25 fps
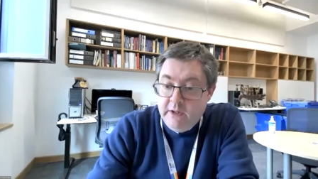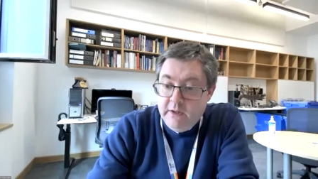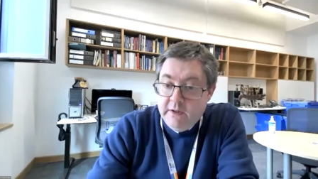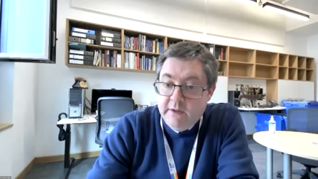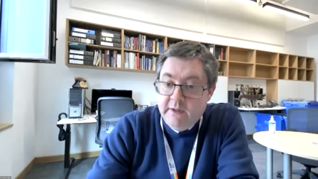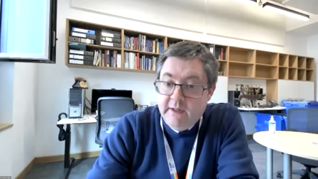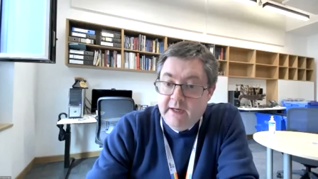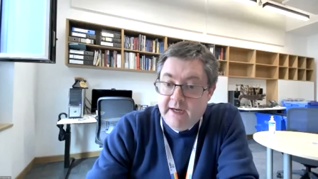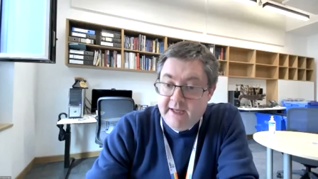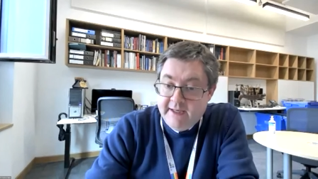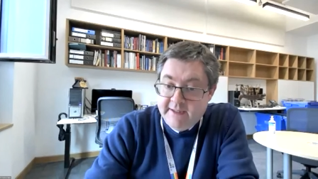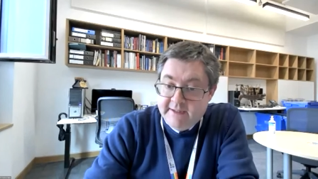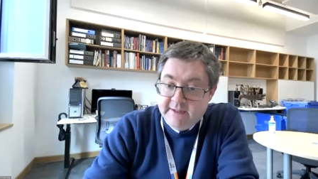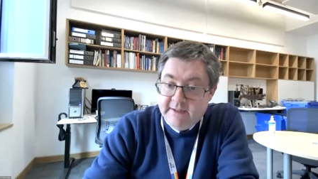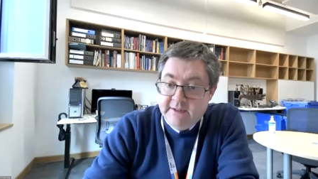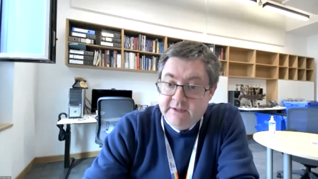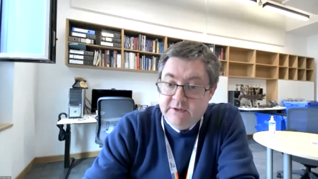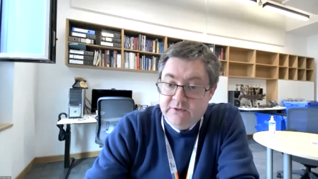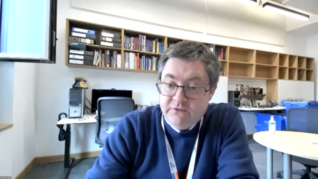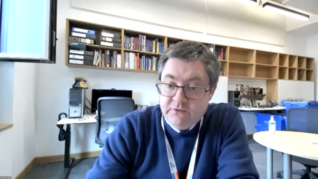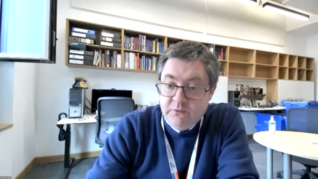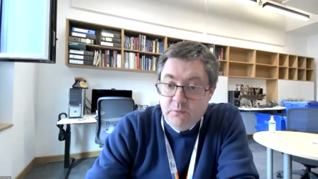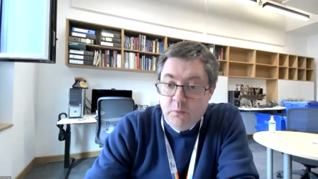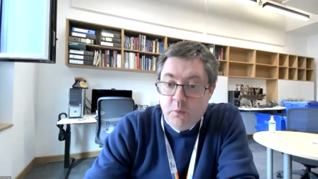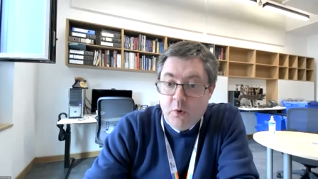we learn
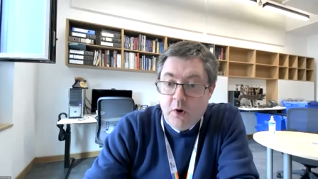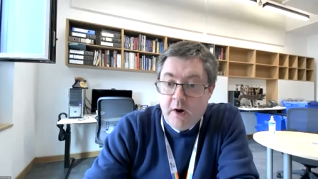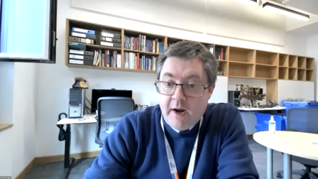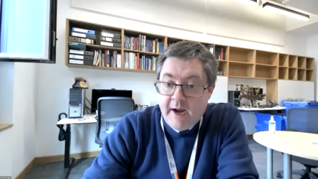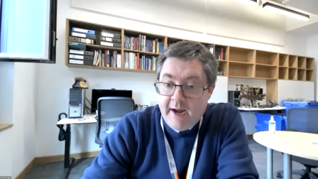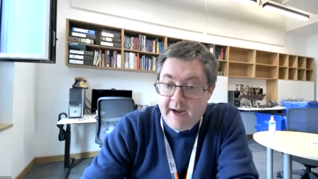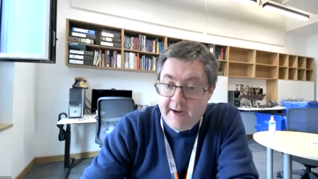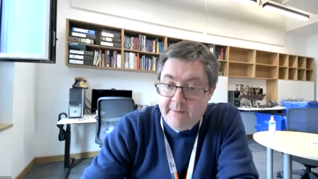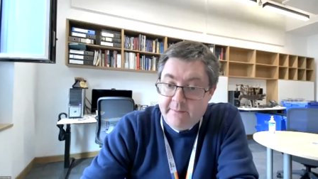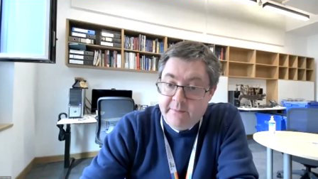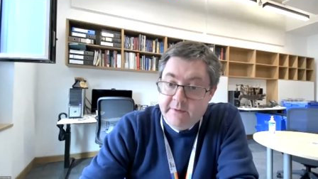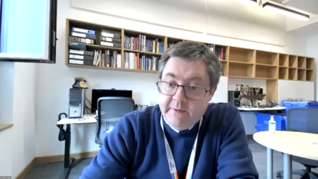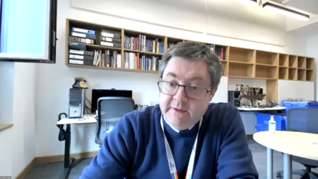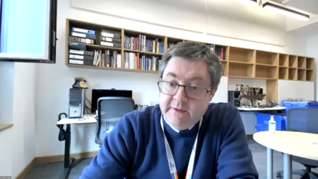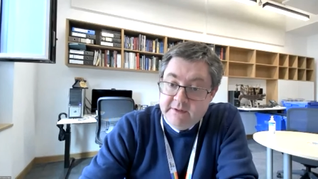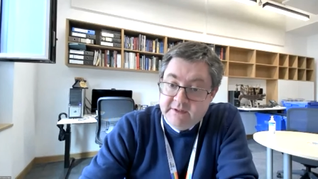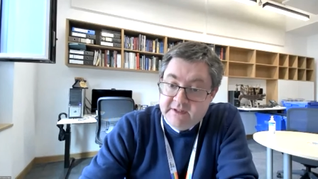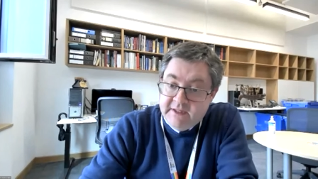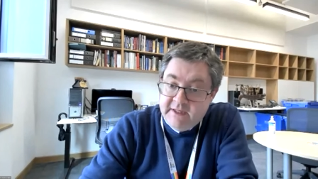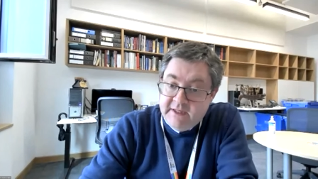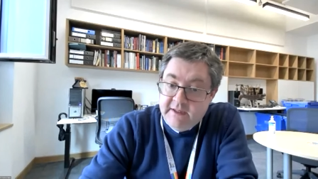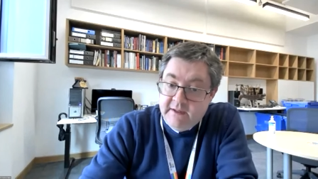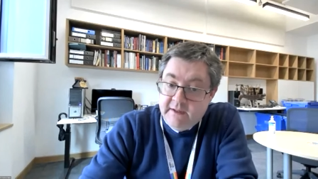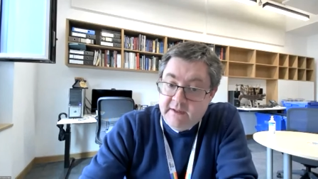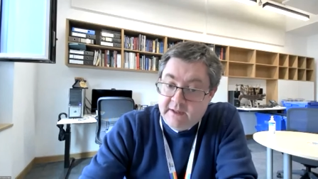lessons from what
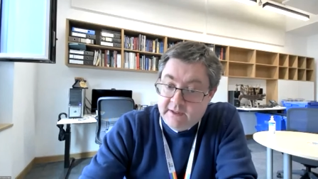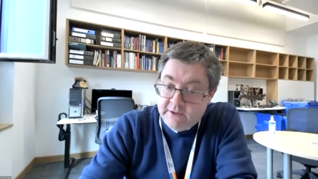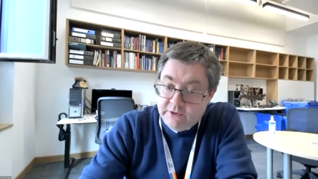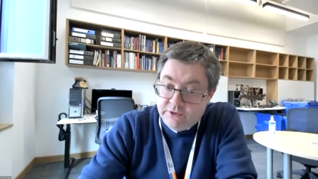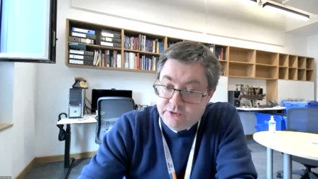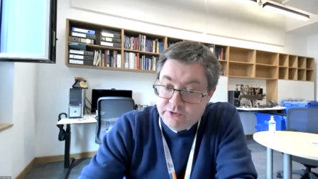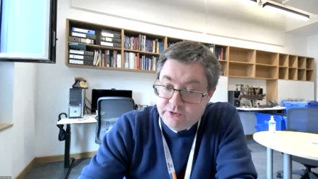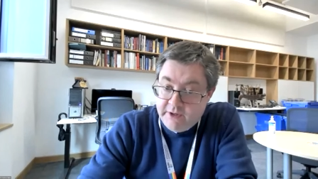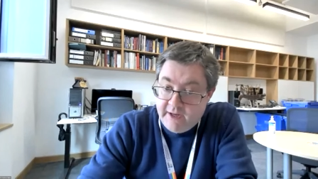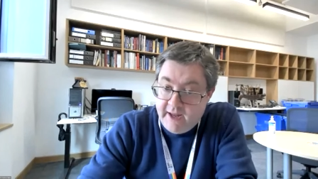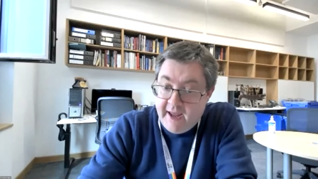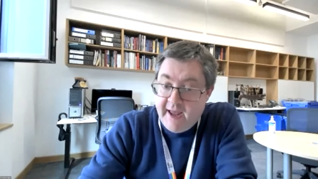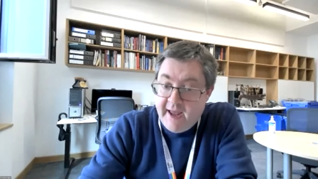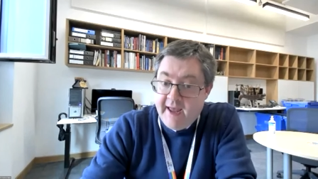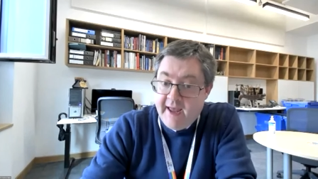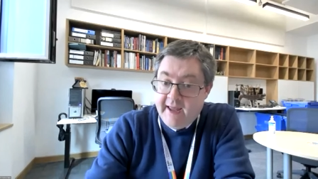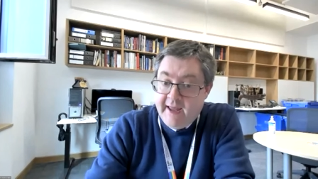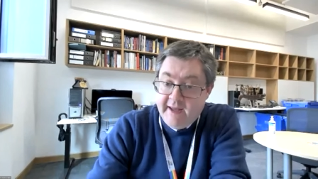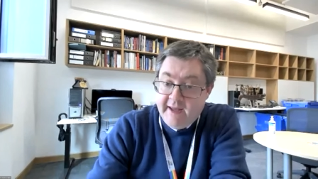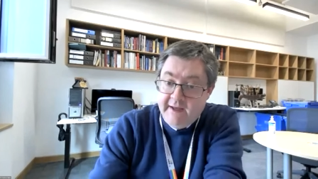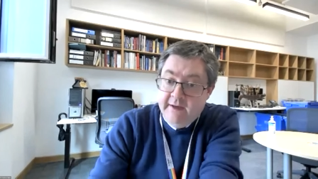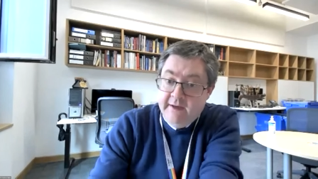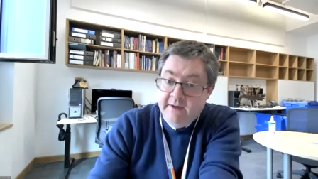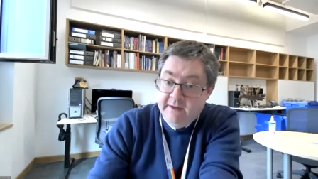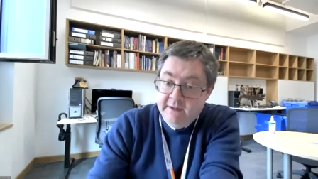happens in country
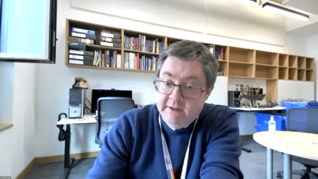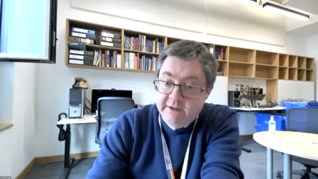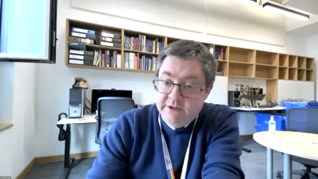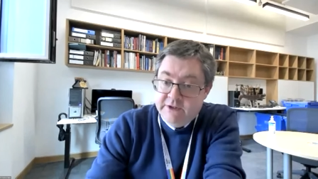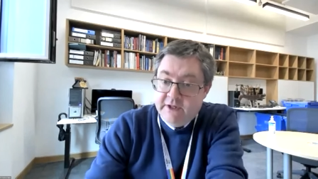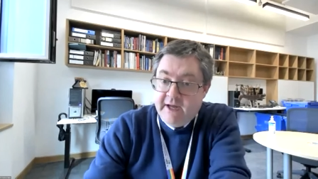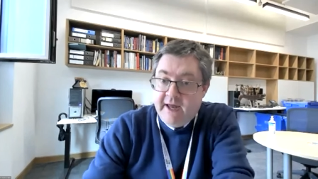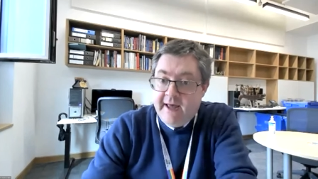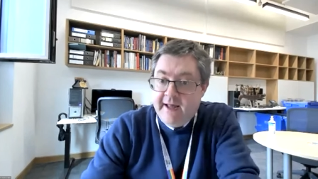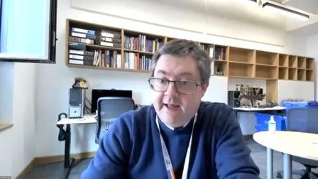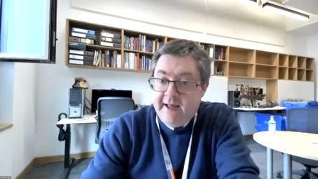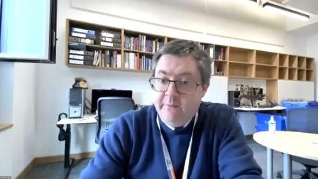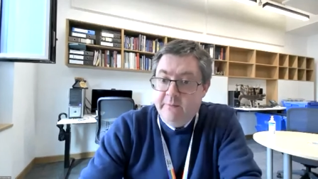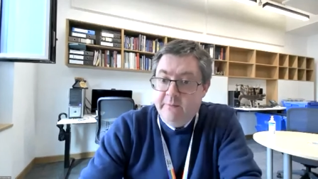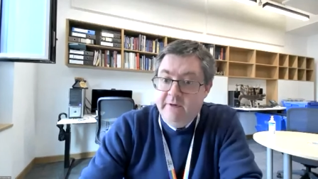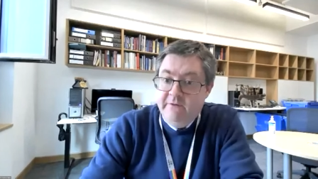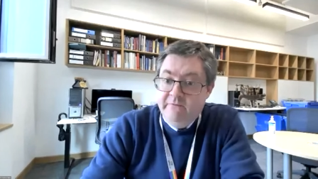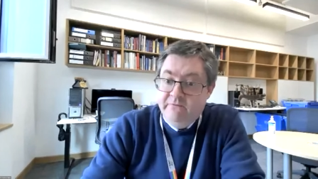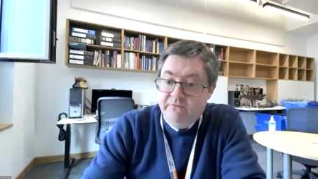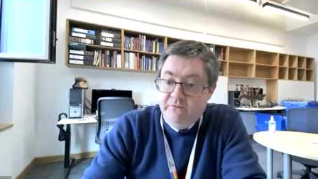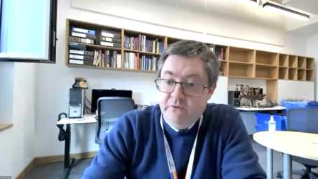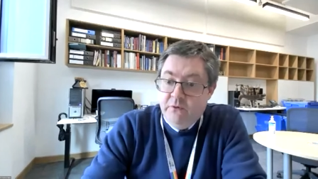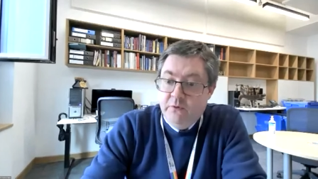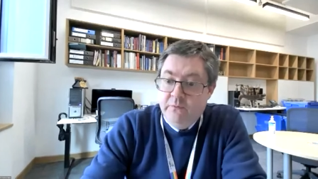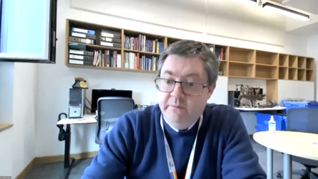A to help
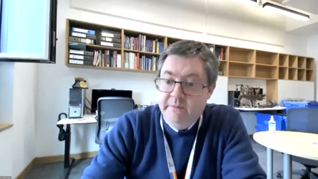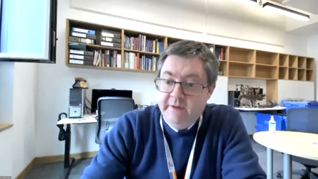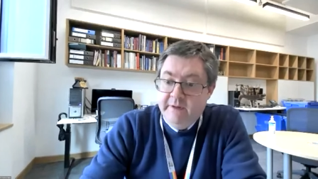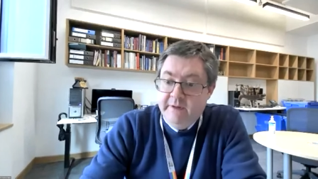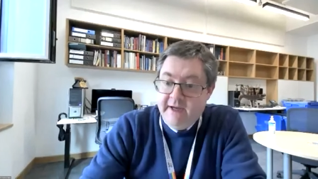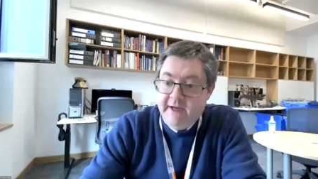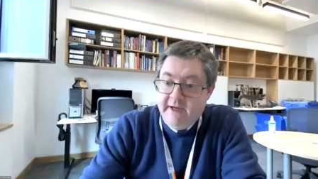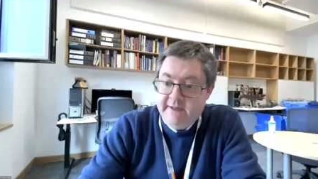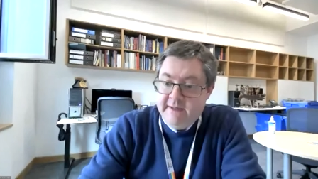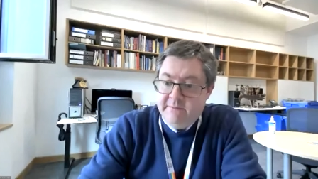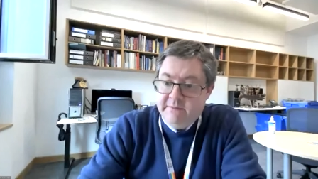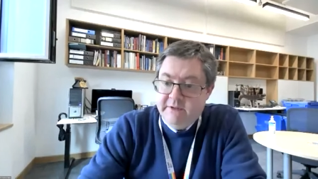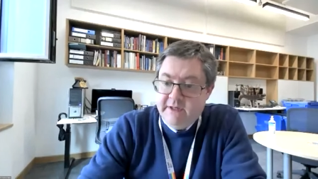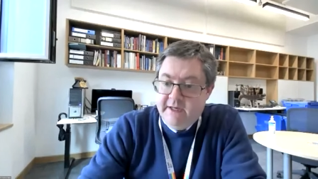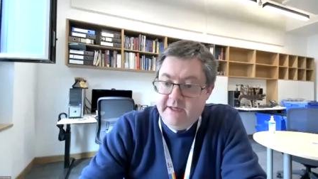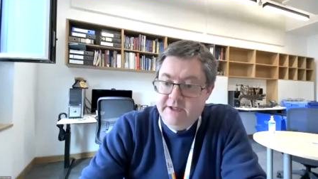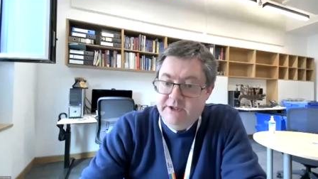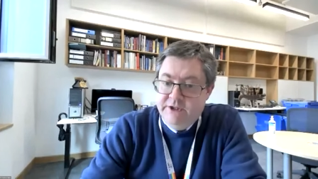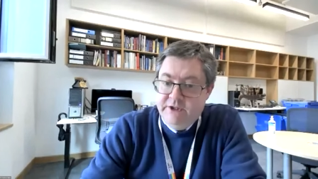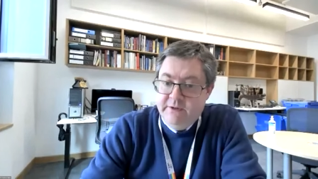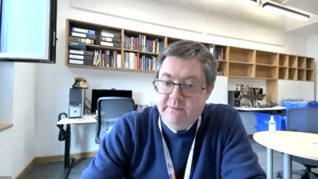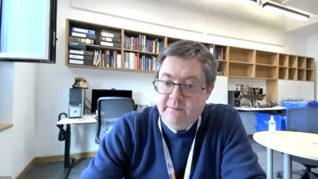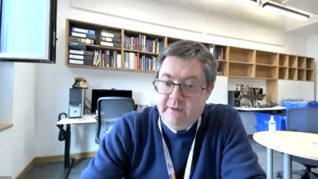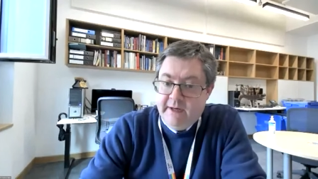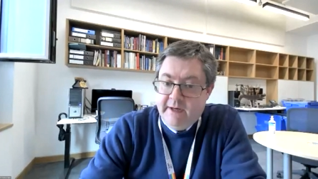inform the
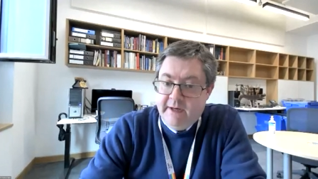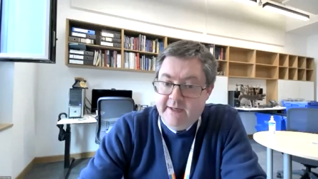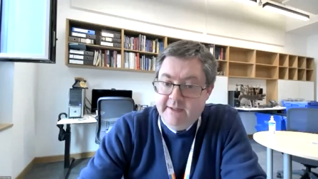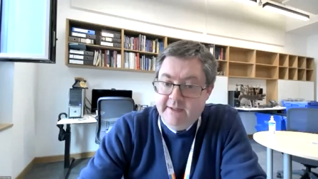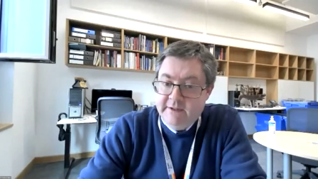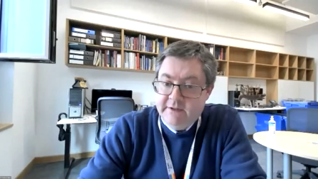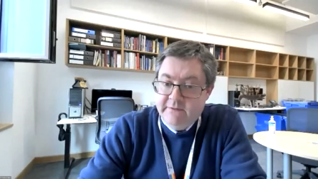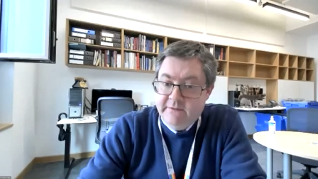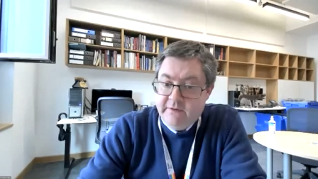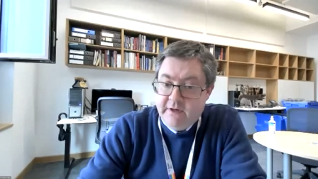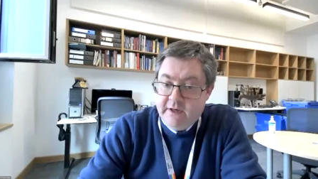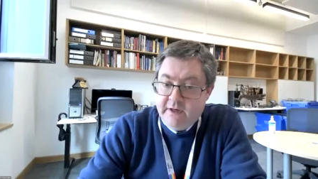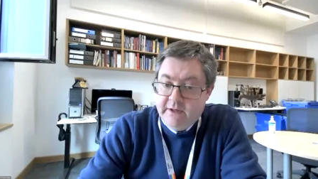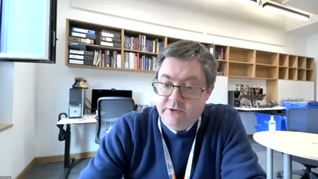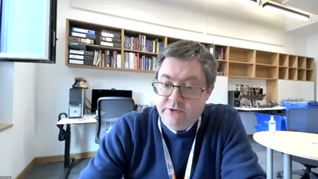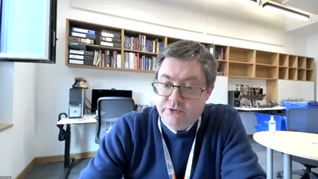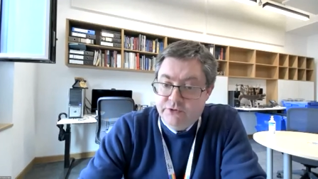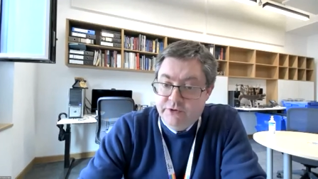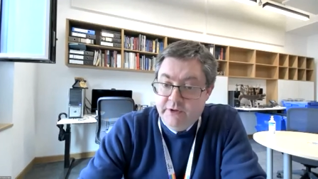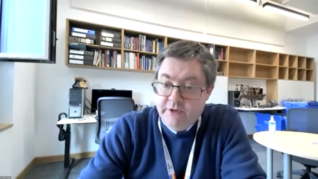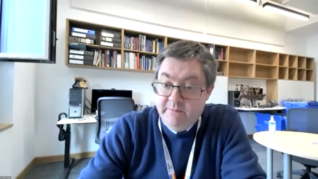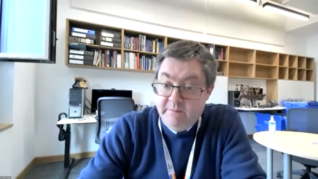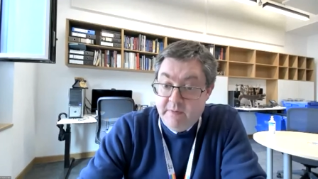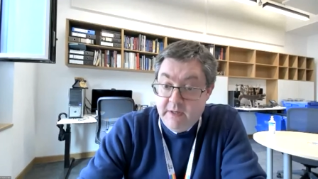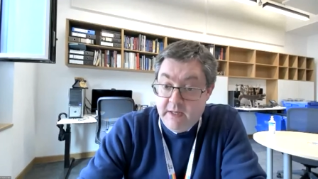adaptation plans of
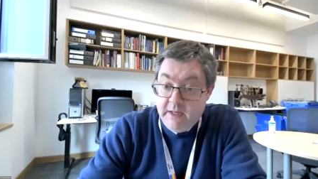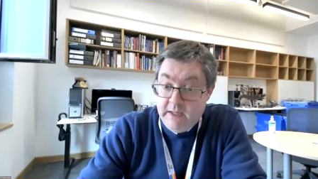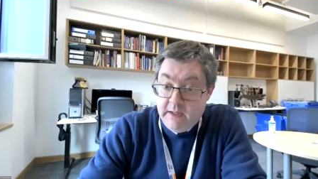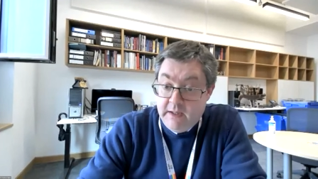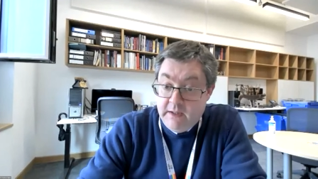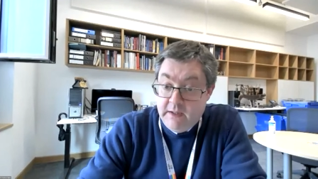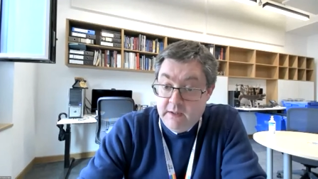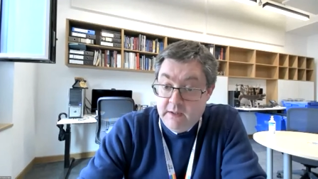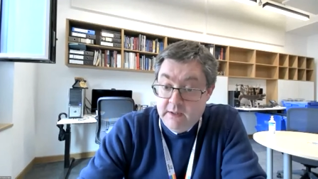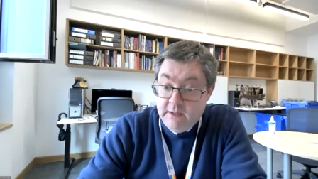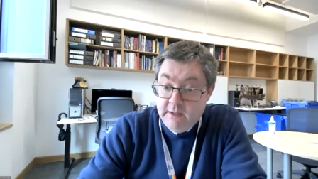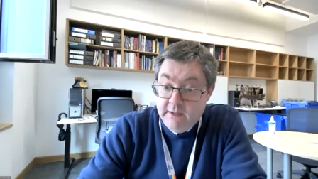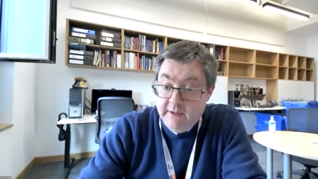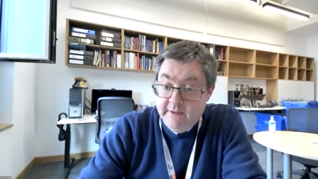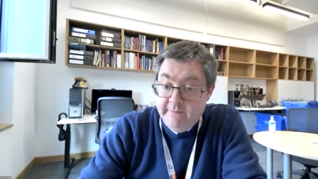country B?